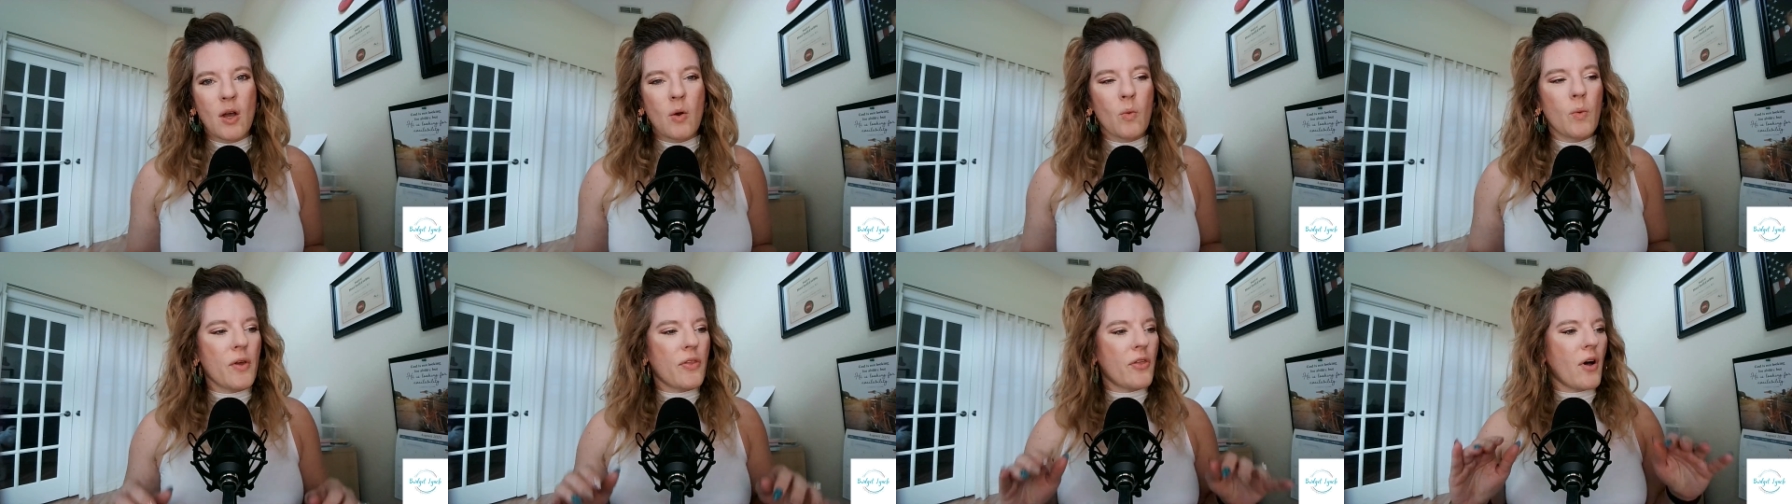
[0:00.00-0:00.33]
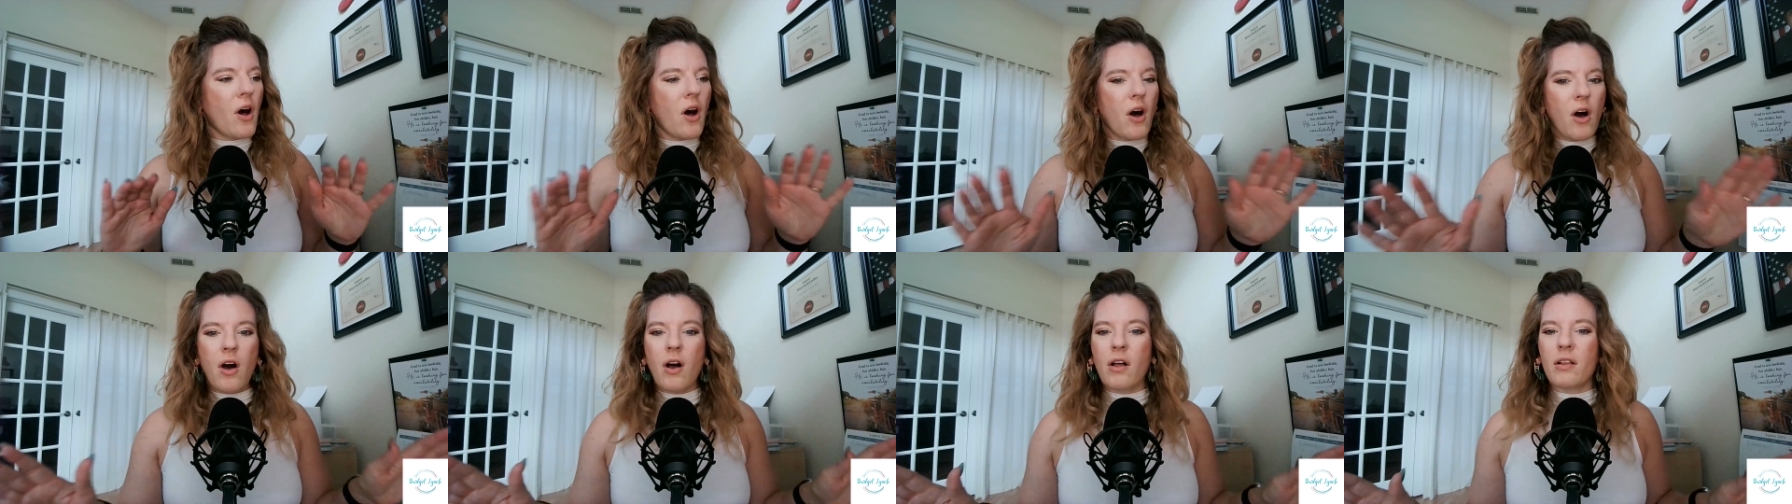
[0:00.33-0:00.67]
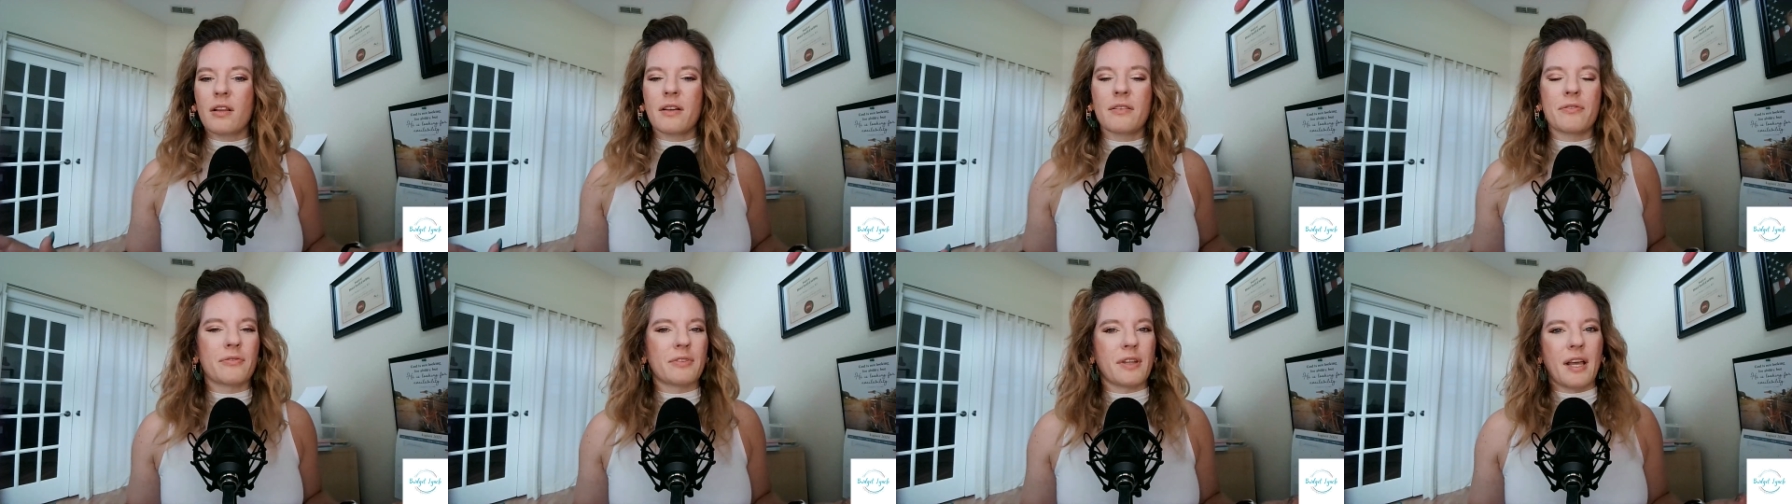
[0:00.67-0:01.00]
with
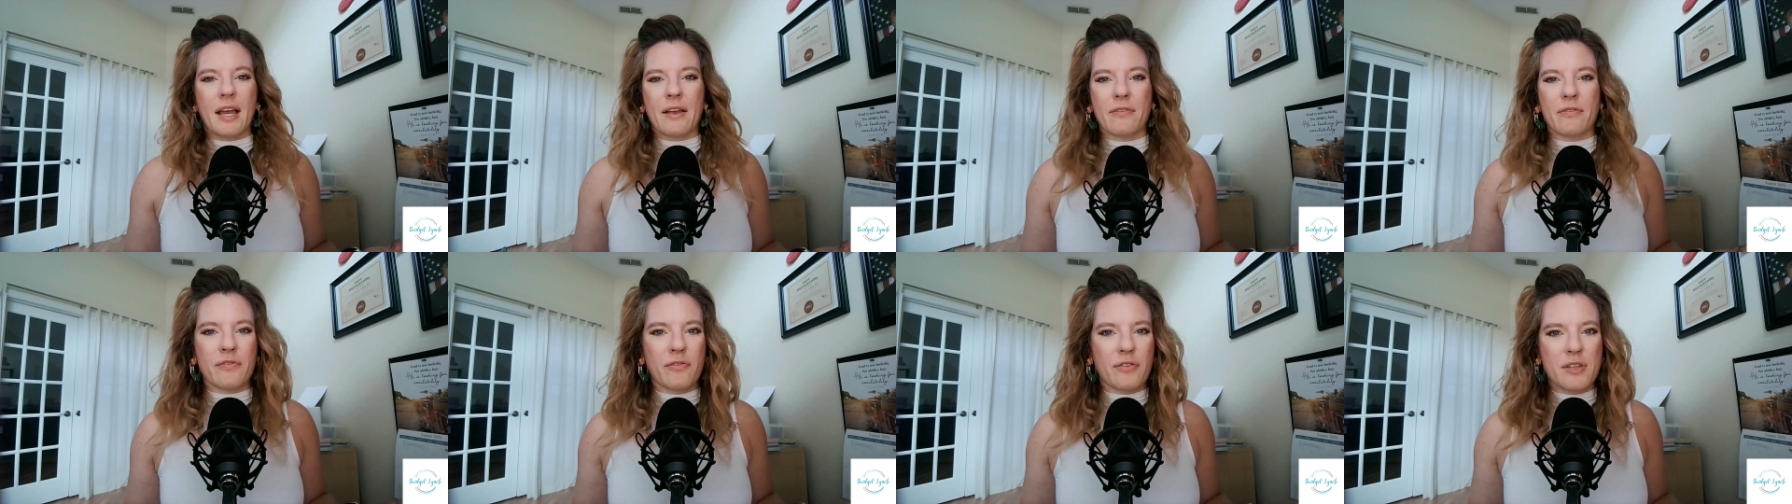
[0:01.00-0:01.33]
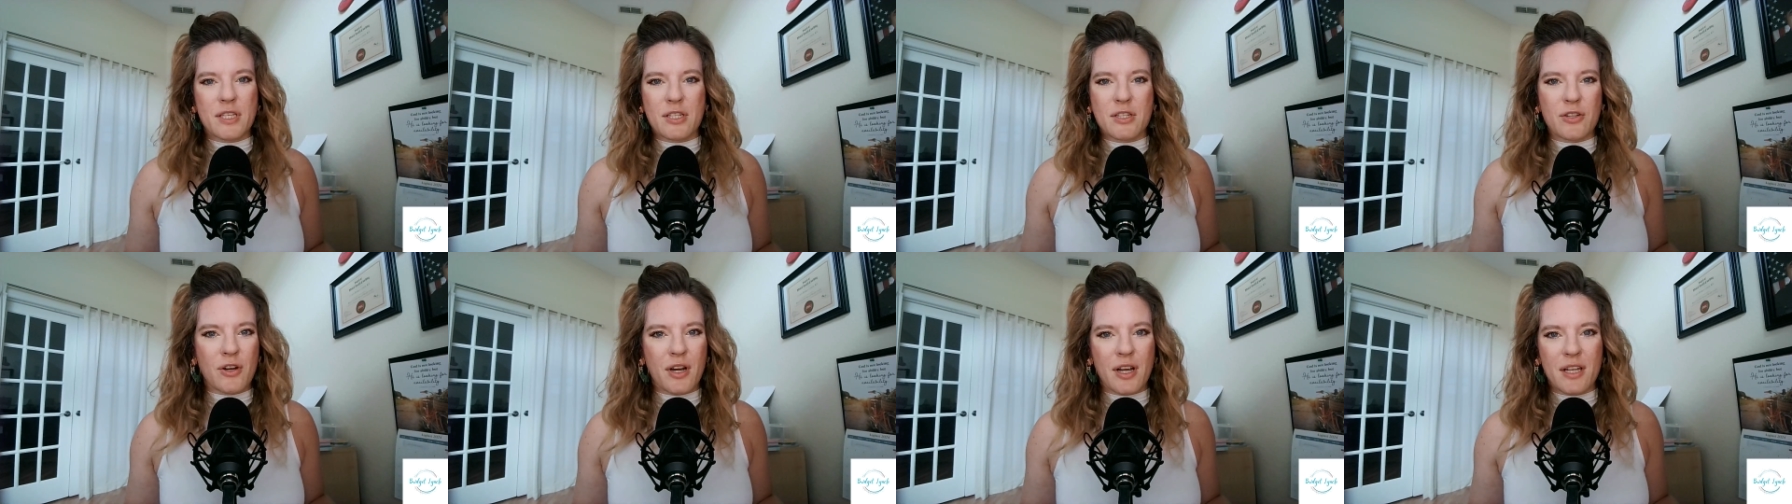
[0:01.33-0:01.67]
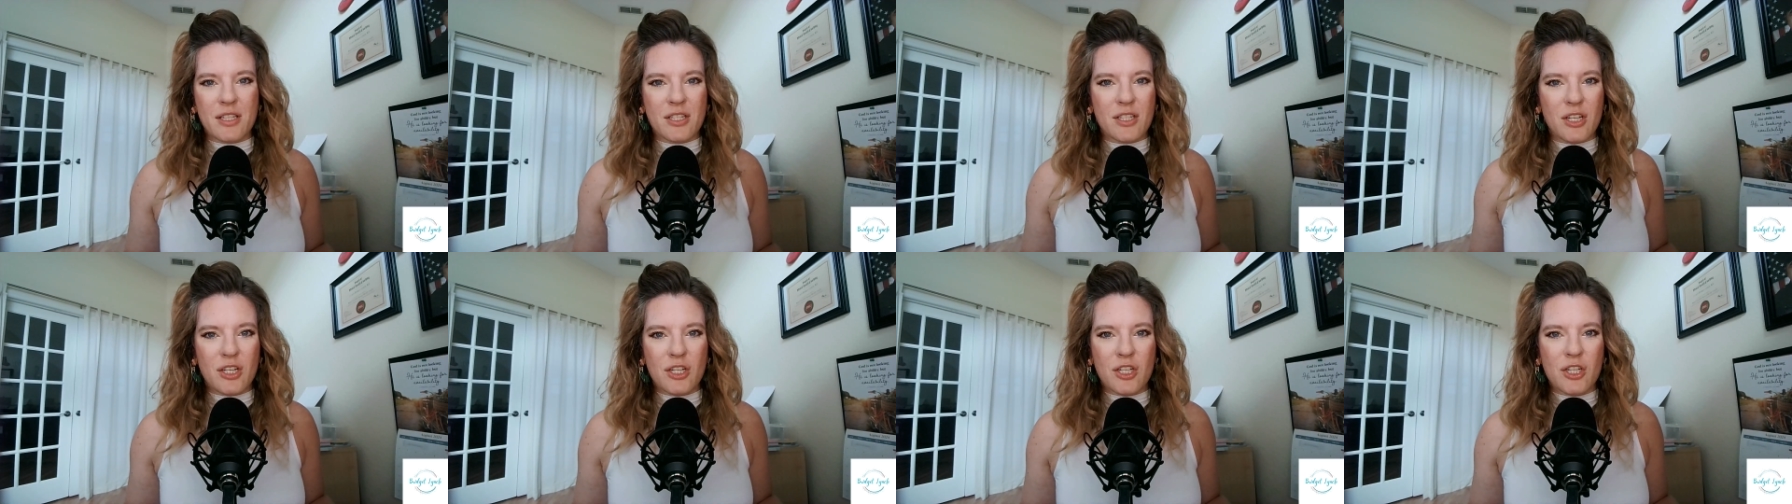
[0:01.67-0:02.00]
all of life's
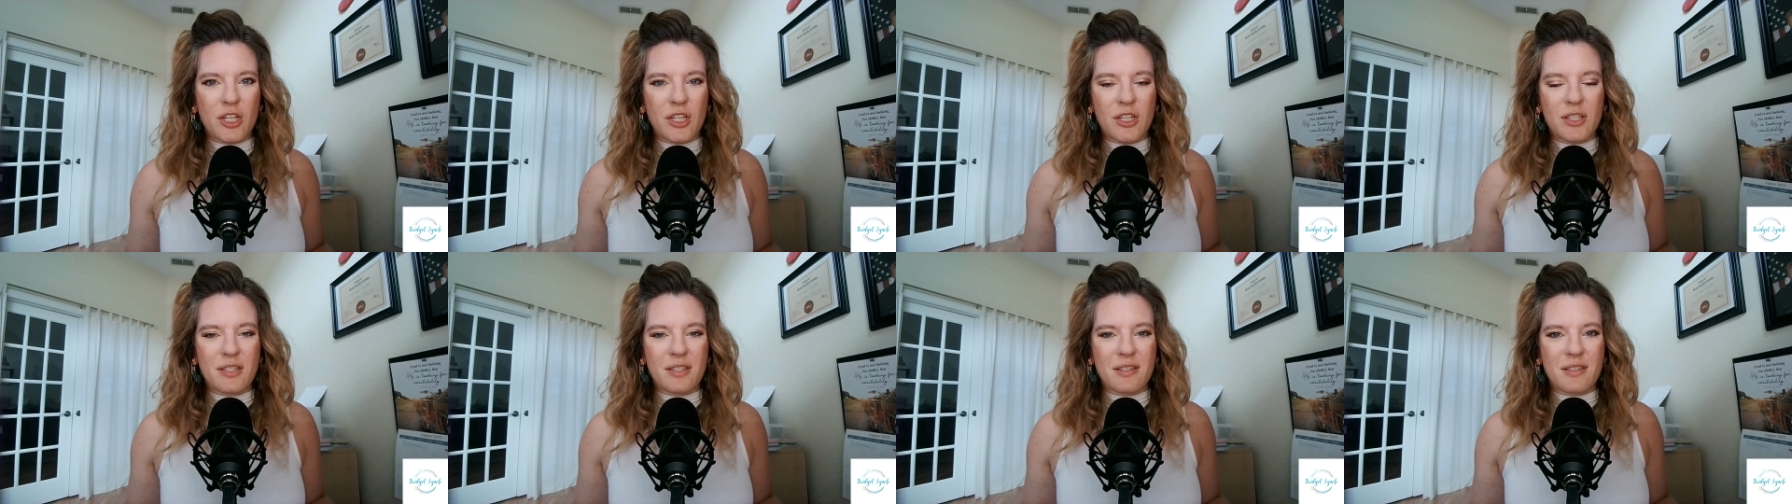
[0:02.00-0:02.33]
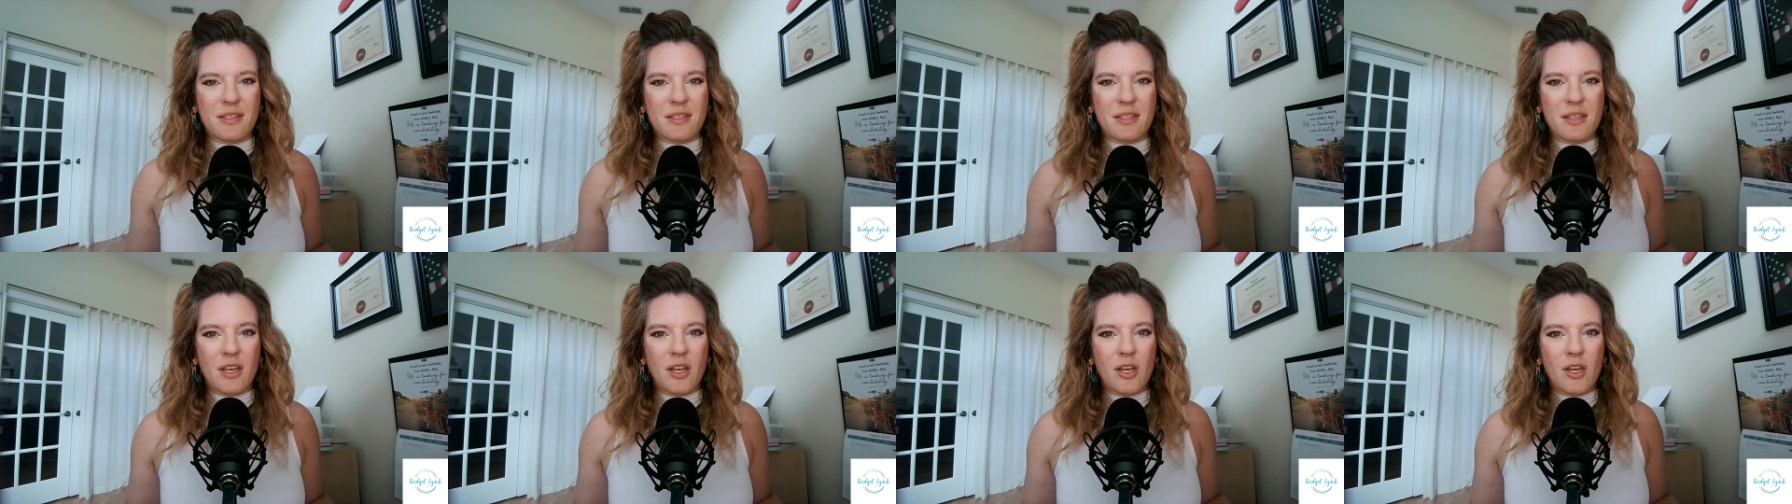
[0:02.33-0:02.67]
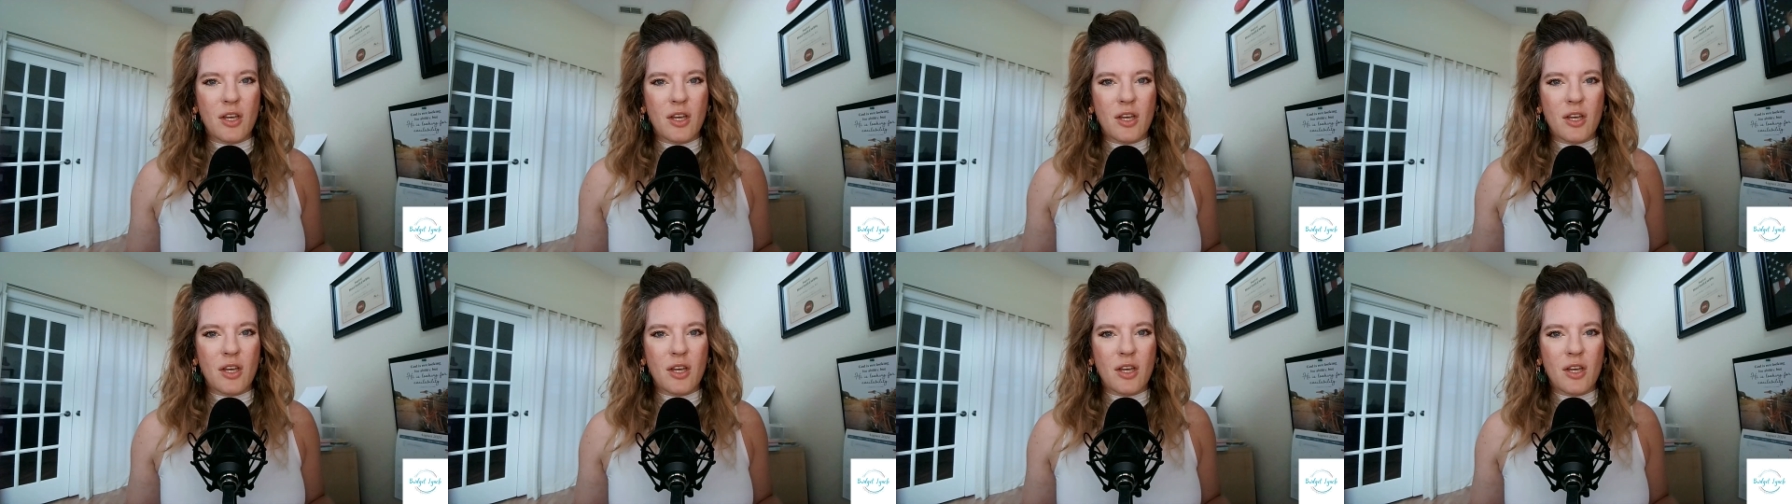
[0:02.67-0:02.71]
transitions,